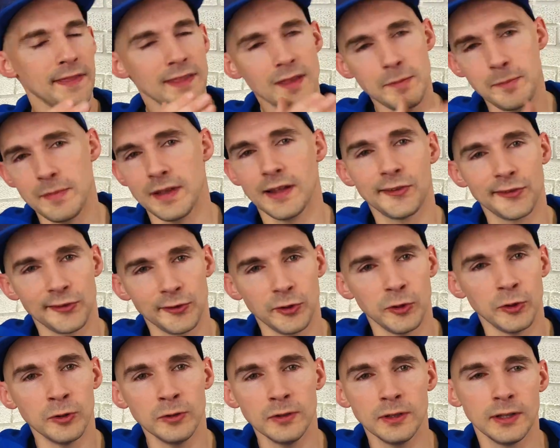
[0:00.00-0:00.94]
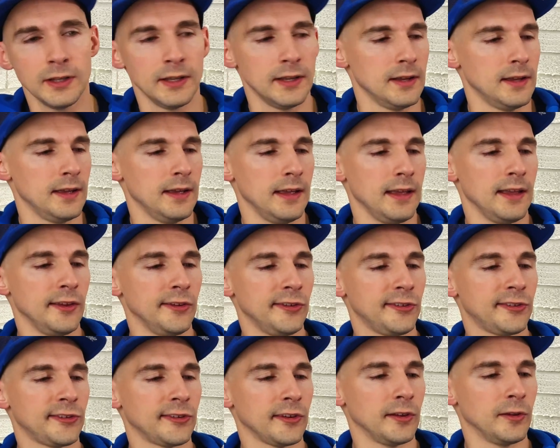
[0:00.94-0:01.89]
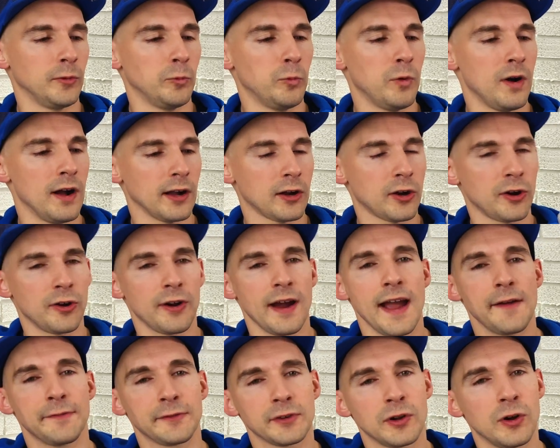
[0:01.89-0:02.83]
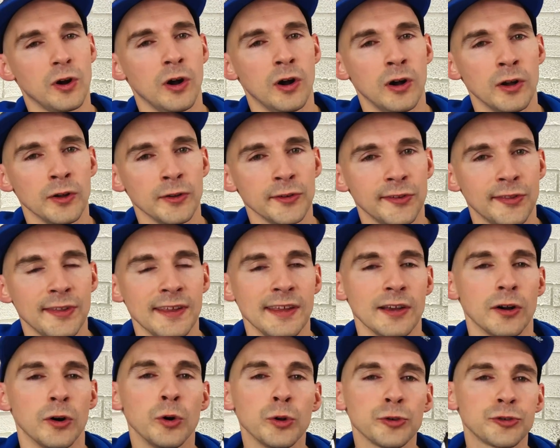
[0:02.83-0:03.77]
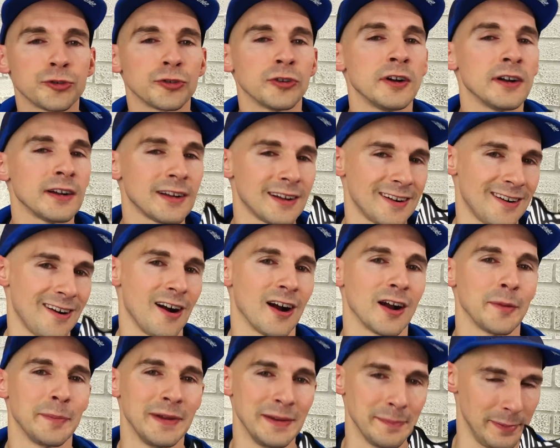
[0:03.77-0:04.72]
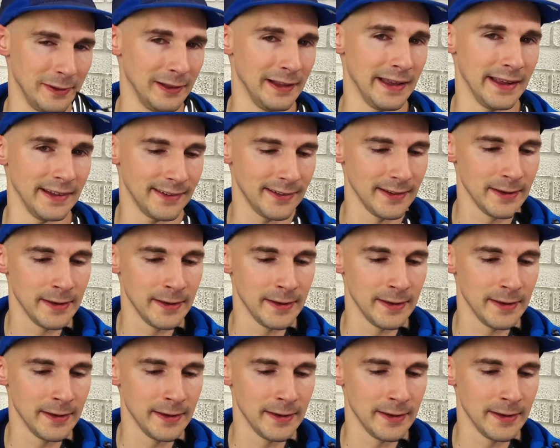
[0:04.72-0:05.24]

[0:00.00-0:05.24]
the midsole is what CRAFT calls the Ultra Carbon plate.